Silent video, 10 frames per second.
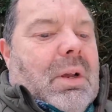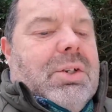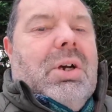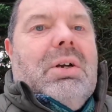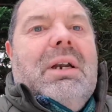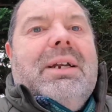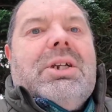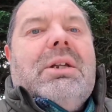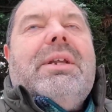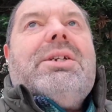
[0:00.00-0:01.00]
So I
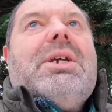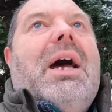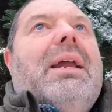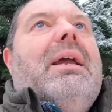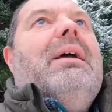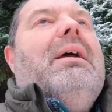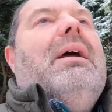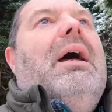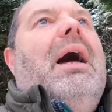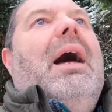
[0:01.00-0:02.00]
clicked on the site
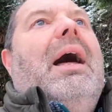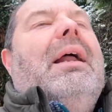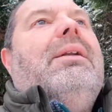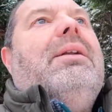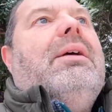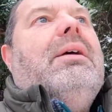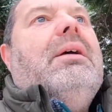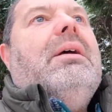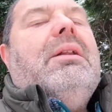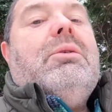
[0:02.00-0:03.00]
and
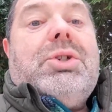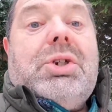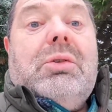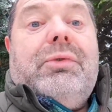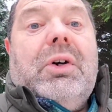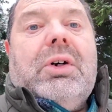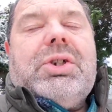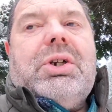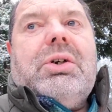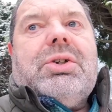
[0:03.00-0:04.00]
there was 2
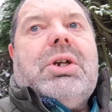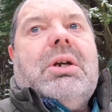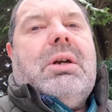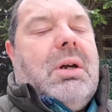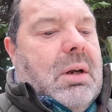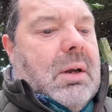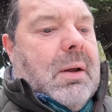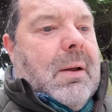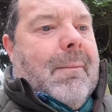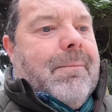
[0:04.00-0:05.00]
photos.
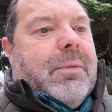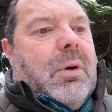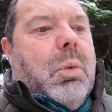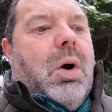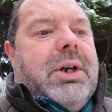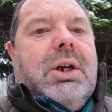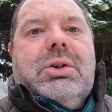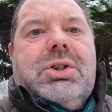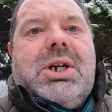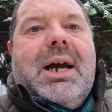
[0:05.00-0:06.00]
One you
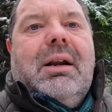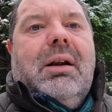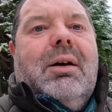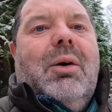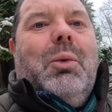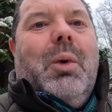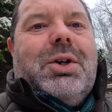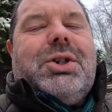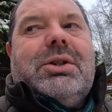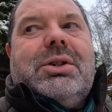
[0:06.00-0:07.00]
could tell
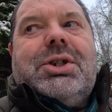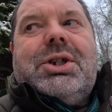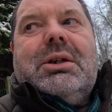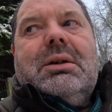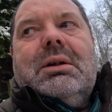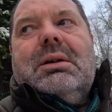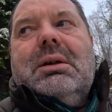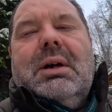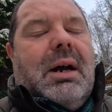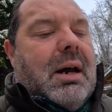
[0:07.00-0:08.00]
wasn't
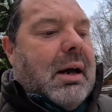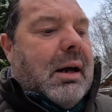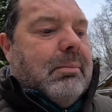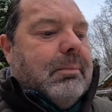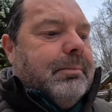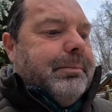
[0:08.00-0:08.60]
the